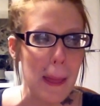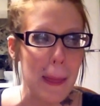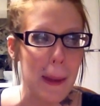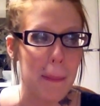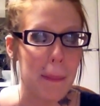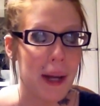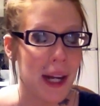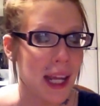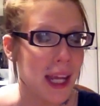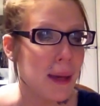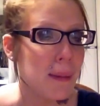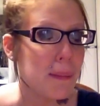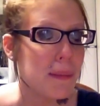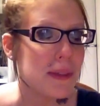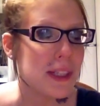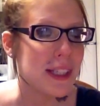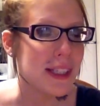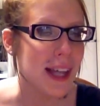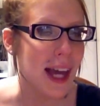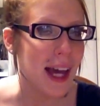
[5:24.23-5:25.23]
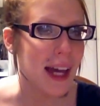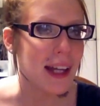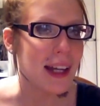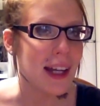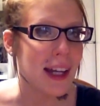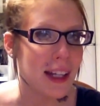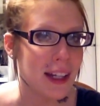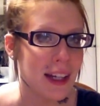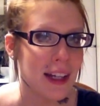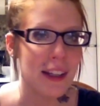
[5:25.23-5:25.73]
But he said
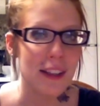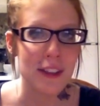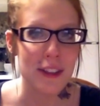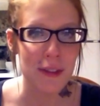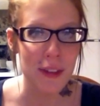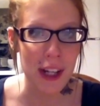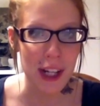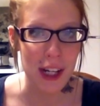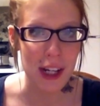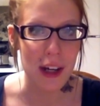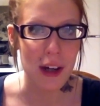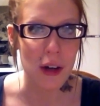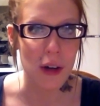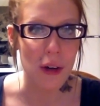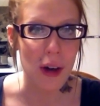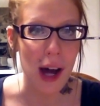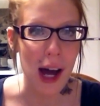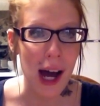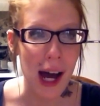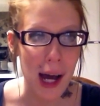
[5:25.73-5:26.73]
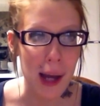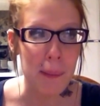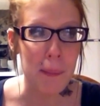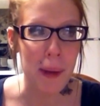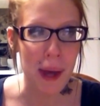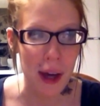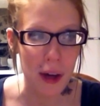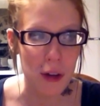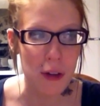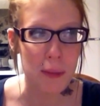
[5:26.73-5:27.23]
in his video, I
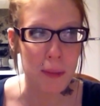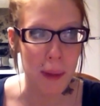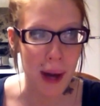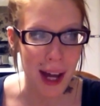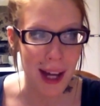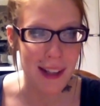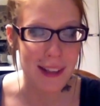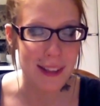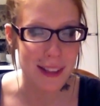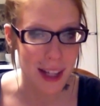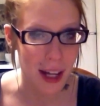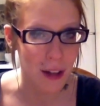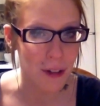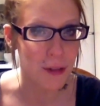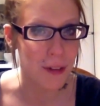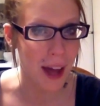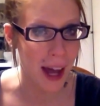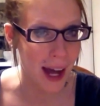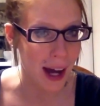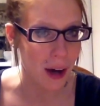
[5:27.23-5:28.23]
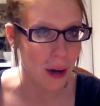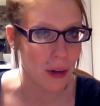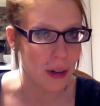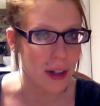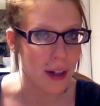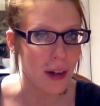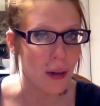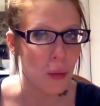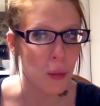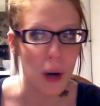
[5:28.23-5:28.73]
bailed myself out.
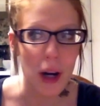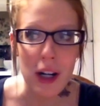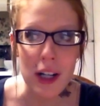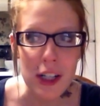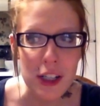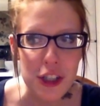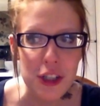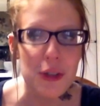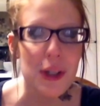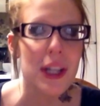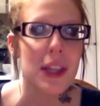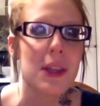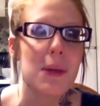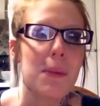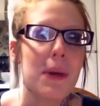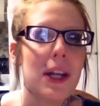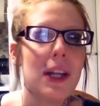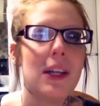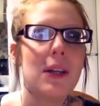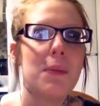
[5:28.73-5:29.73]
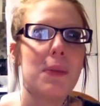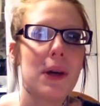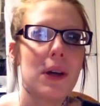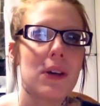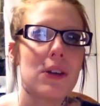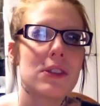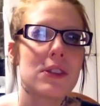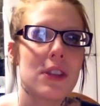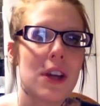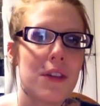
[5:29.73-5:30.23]
Where did you get the money to bail
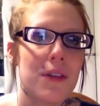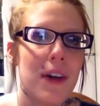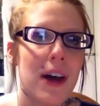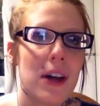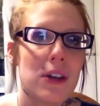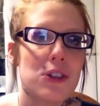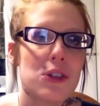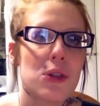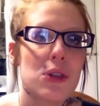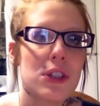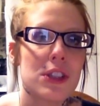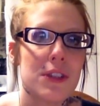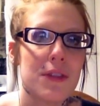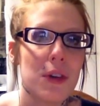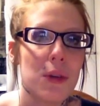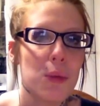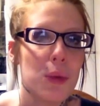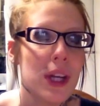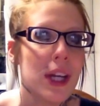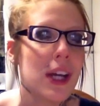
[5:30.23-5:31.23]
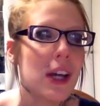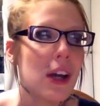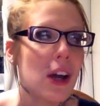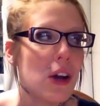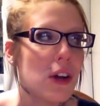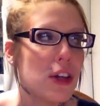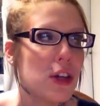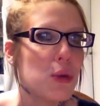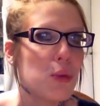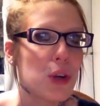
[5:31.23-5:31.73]
yourself out, George, if a week
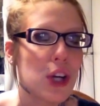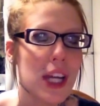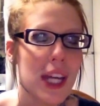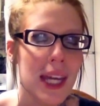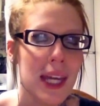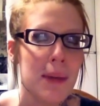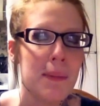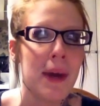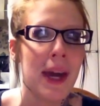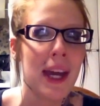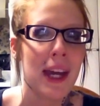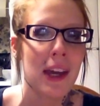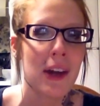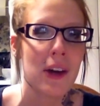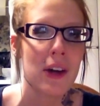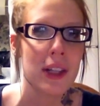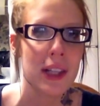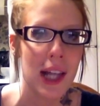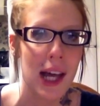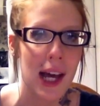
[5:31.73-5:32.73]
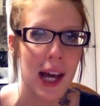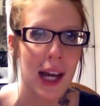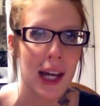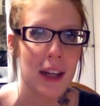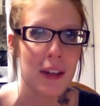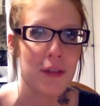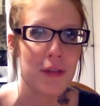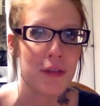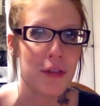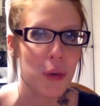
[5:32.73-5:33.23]
ago you were e-begging
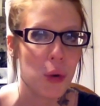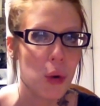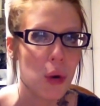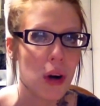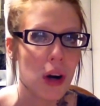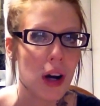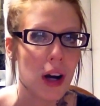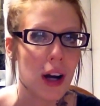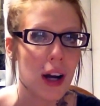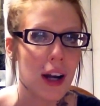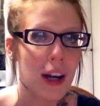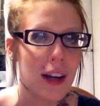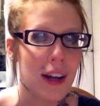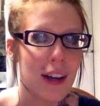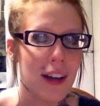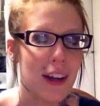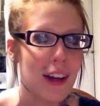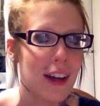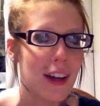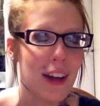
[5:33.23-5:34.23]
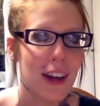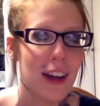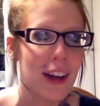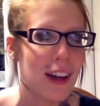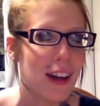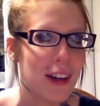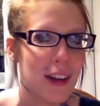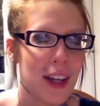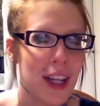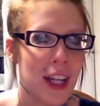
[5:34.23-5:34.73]
online for,
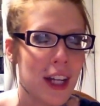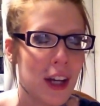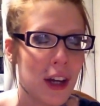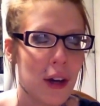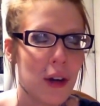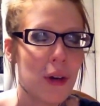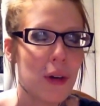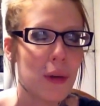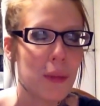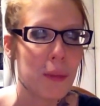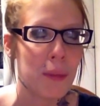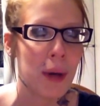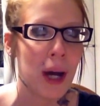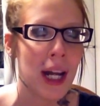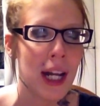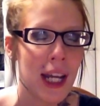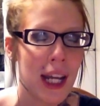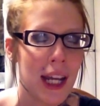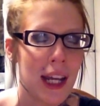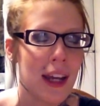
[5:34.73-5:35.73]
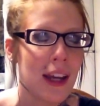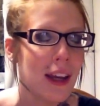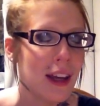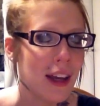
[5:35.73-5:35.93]
you know, money